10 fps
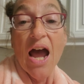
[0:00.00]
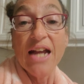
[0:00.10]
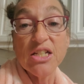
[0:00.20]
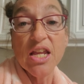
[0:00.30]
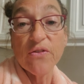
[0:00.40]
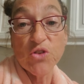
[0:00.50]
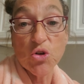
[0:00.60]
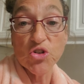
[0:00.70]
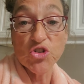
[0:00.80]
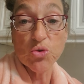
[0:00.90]
If
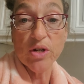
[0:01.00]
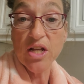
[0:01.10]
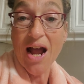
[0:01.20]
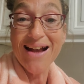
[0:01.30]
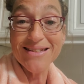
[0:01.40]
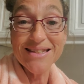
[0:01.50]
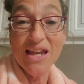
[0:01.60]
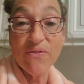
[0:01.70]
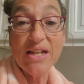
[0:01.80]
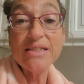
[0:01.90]
you're doing cost
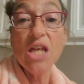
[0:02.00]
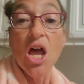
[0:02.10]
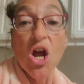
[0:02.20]
savings,